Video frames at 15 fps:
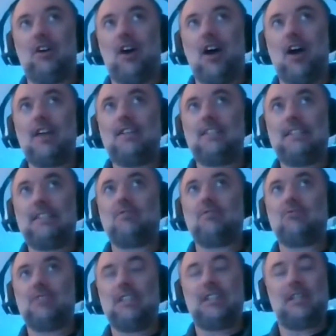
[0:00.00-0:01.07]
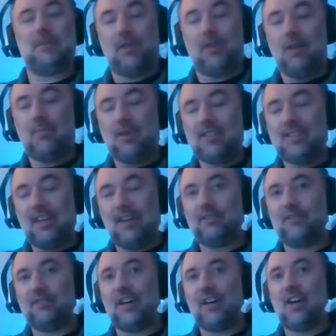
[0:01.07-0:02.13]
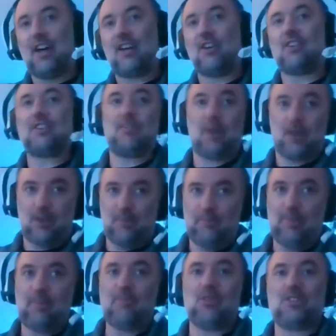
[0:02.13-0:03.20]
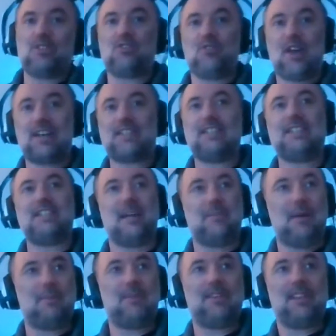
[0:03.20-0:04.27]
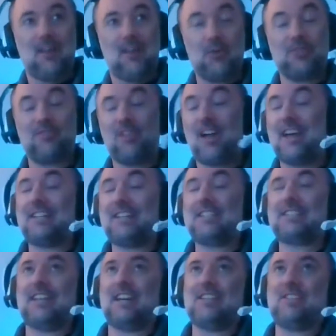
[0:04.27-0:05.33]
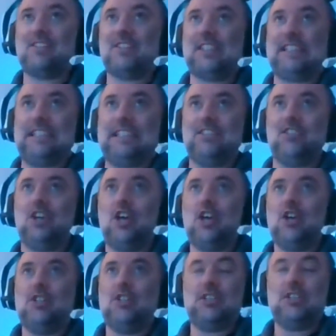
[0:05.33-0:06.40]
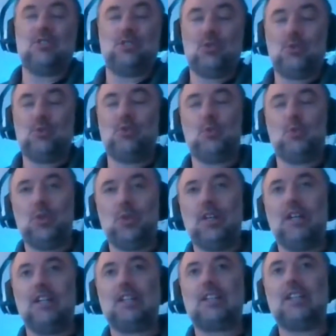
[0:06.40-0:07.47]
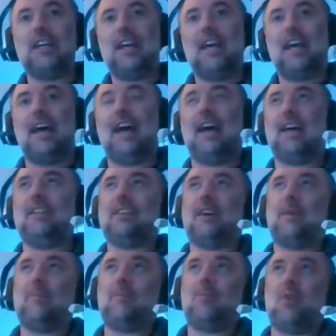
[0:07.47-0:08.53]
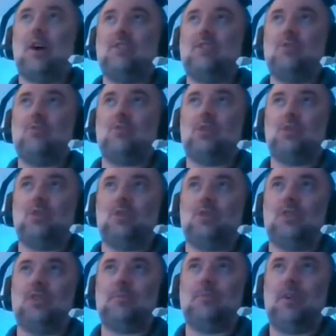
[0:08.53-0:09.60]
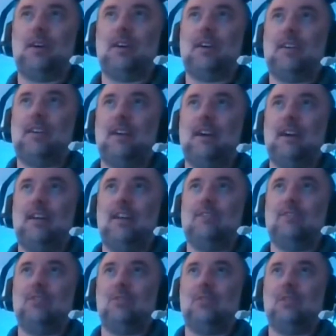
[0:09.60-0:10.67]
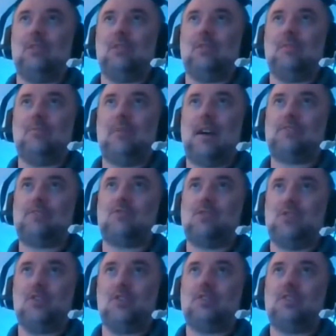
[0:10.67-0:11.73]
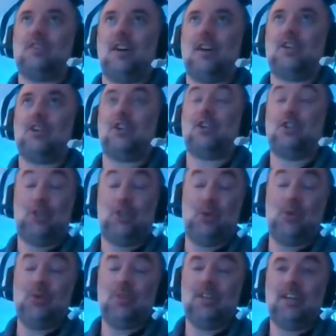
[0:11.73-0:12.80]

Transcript: I didn't really apply myself. I got a bit more distracted than I maybe would have liked. I certainly didn't do the work. And I do recall my A-level maths result. I got a U.